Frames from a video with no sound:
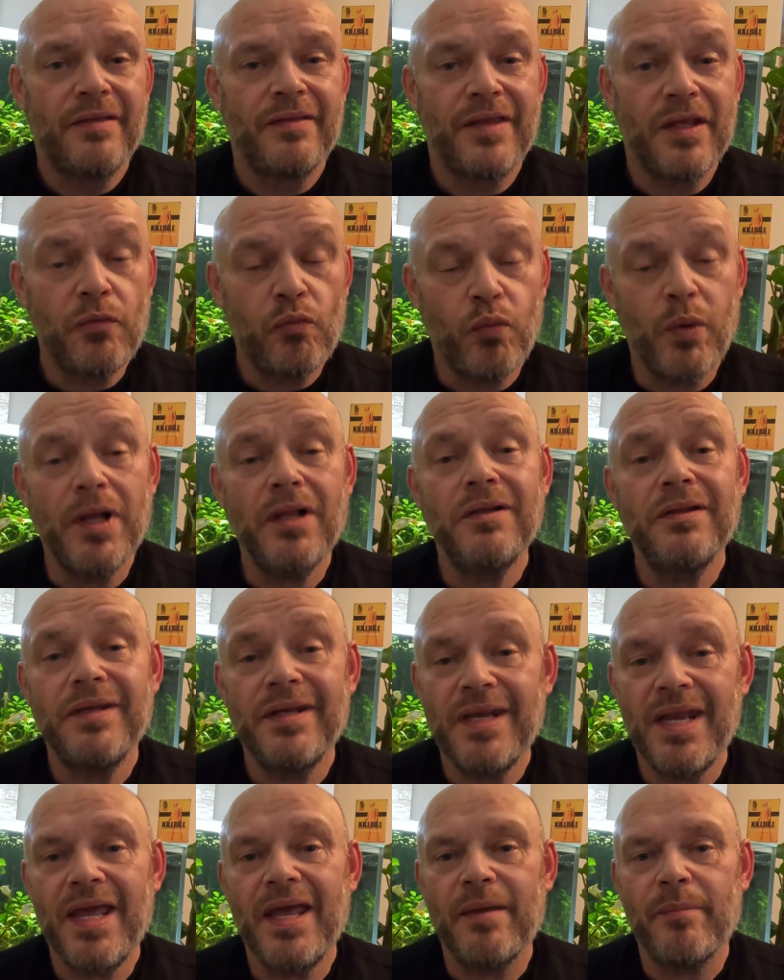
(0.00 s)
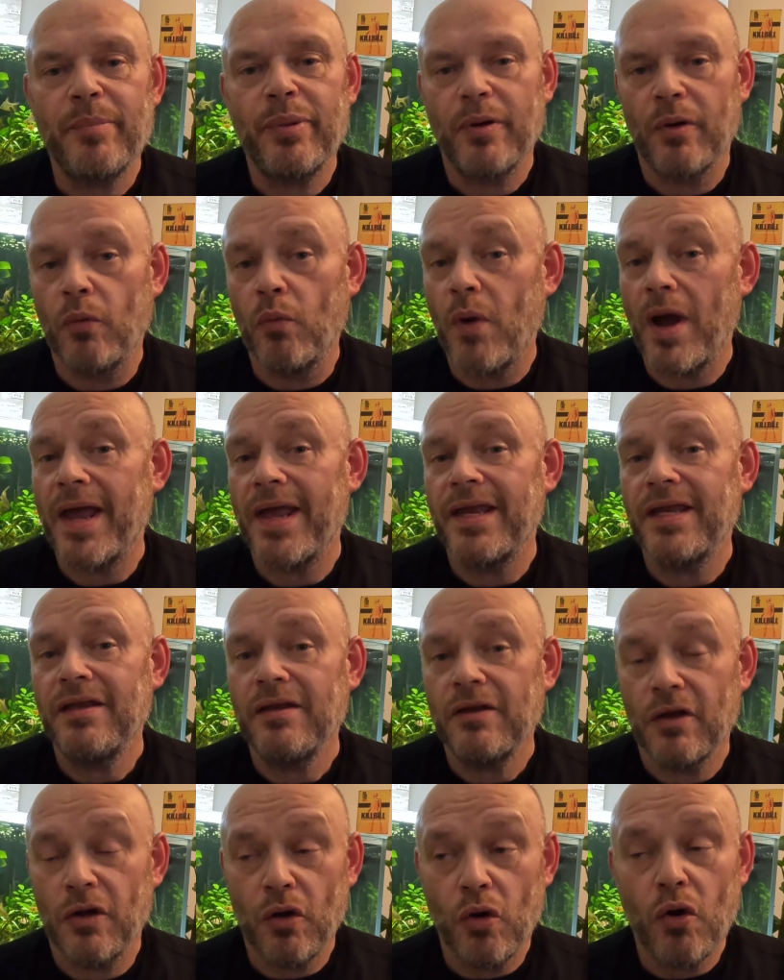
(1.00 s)
They will nip away
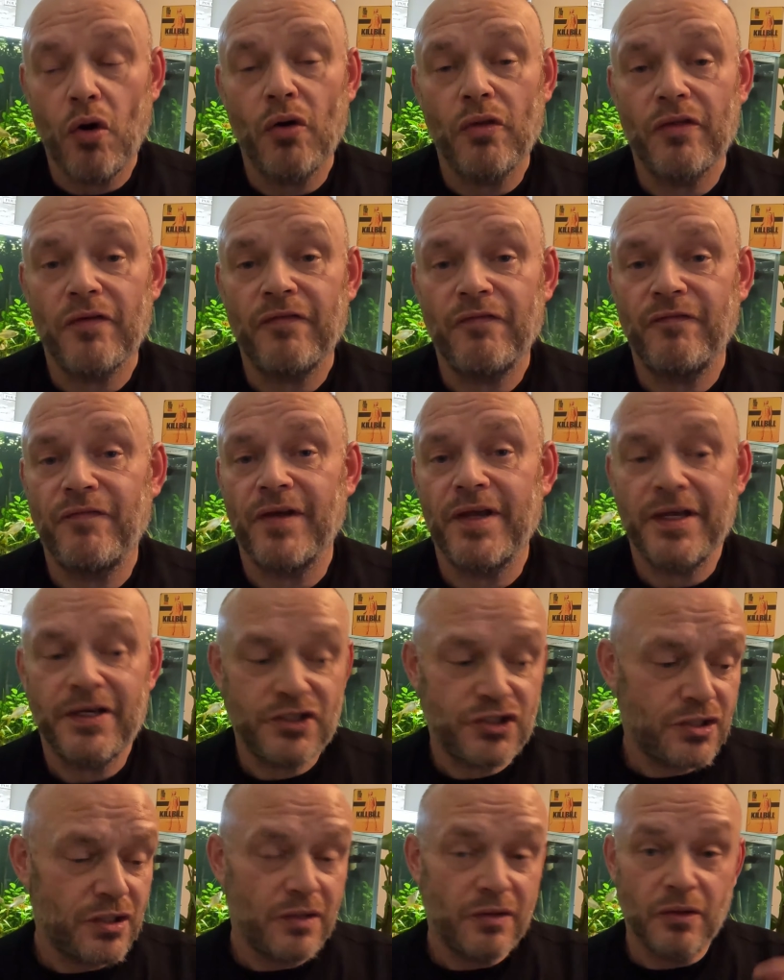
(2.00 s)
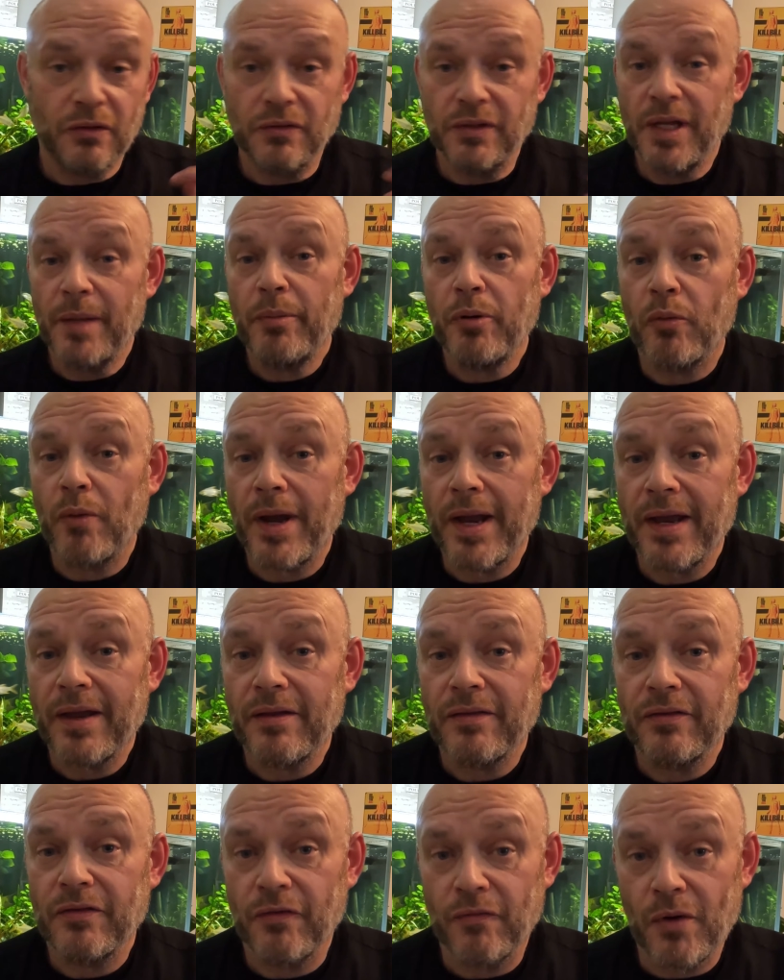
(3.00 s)
at other fish, they'll nip away
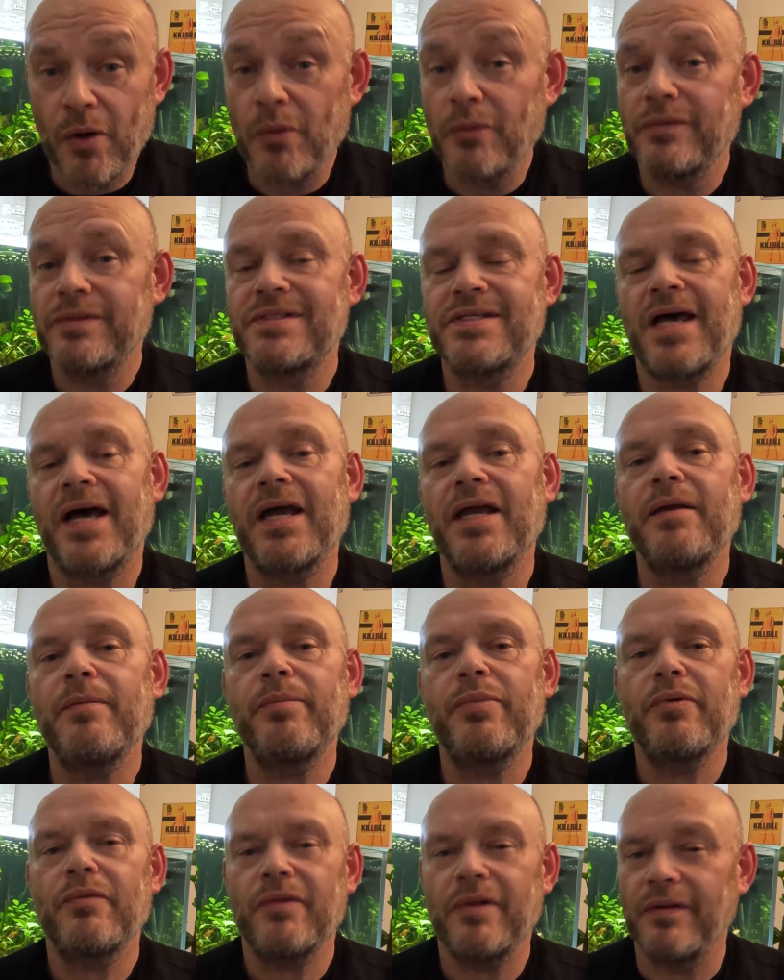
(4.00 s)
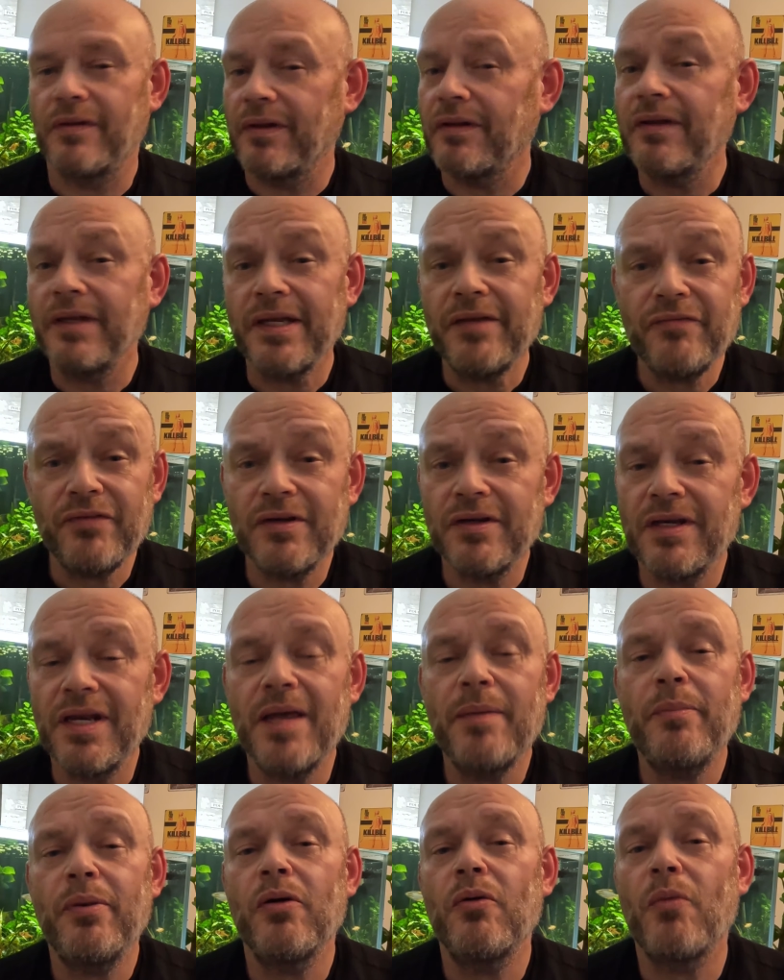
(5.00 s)
at their own type, and they'll even
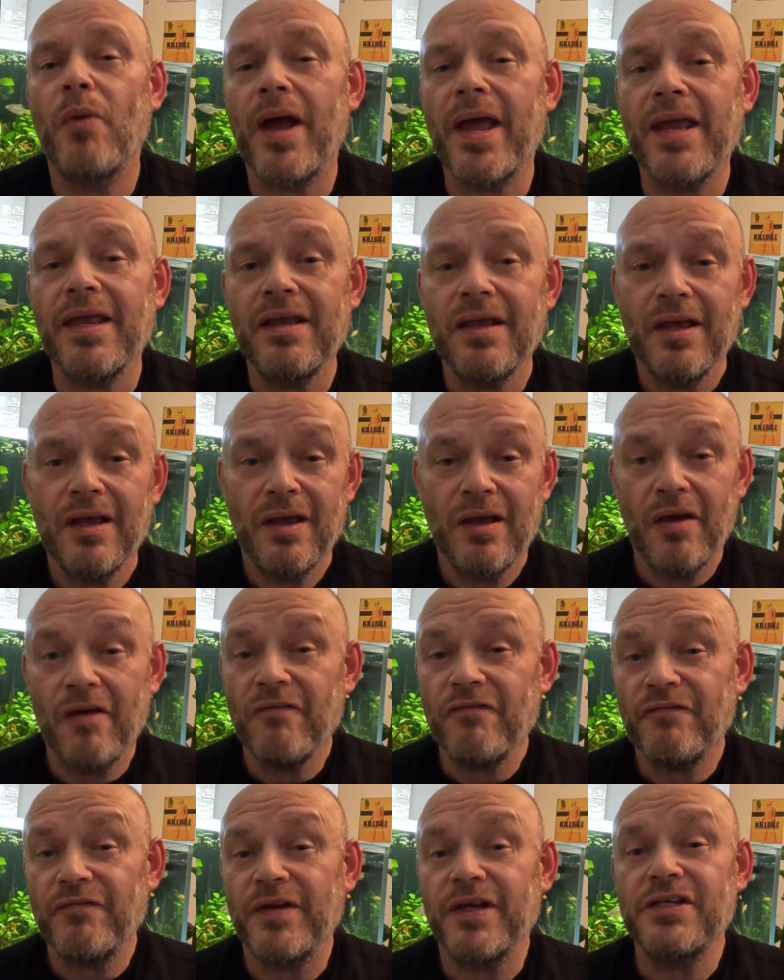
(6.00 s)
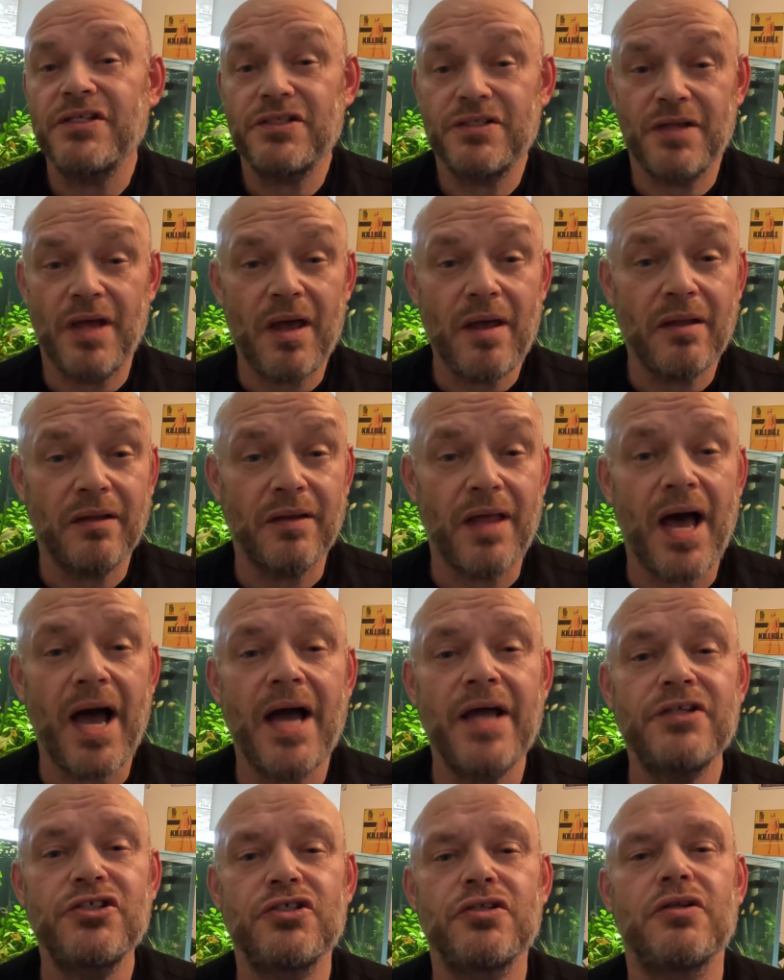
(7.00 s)
nip away at fish that are
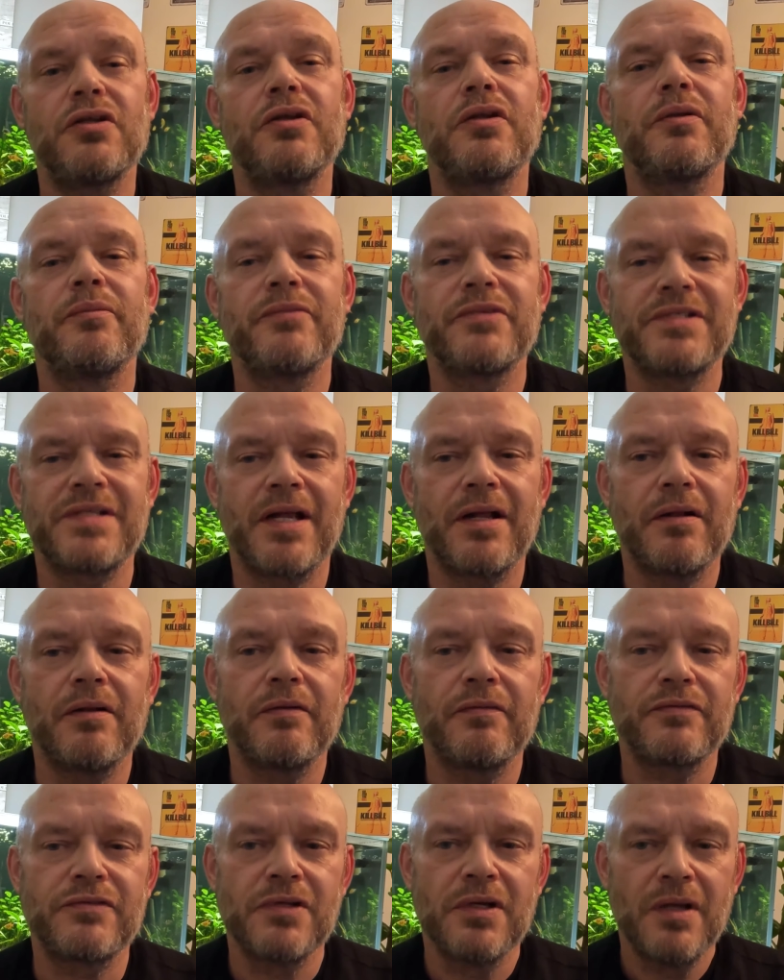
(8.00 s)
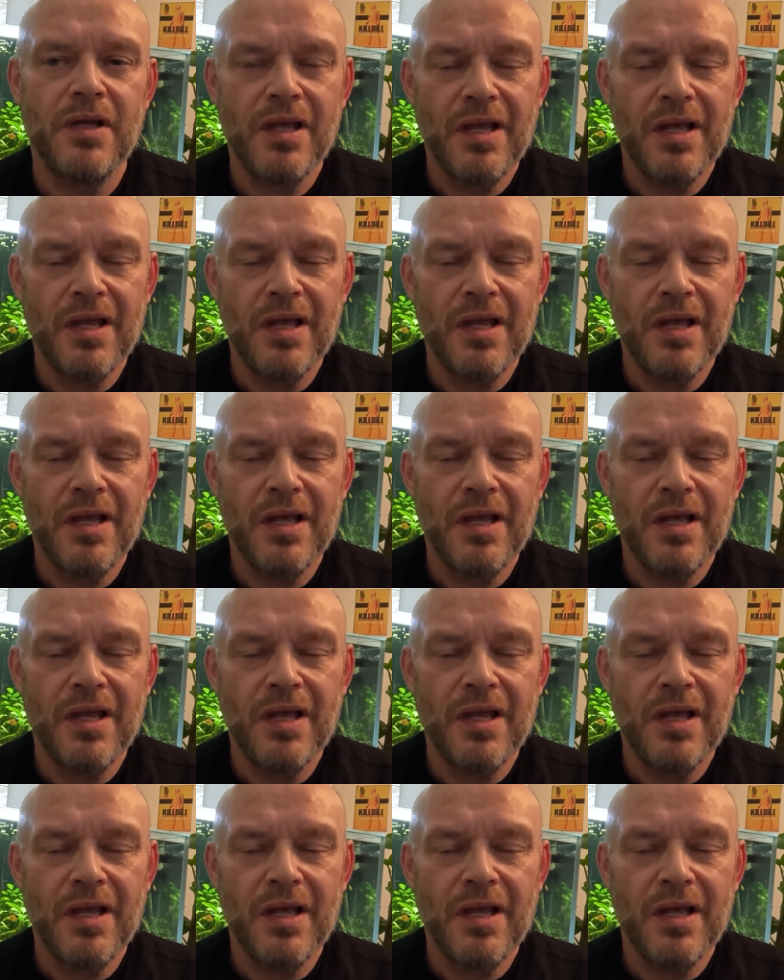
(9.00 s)
larger than themselves.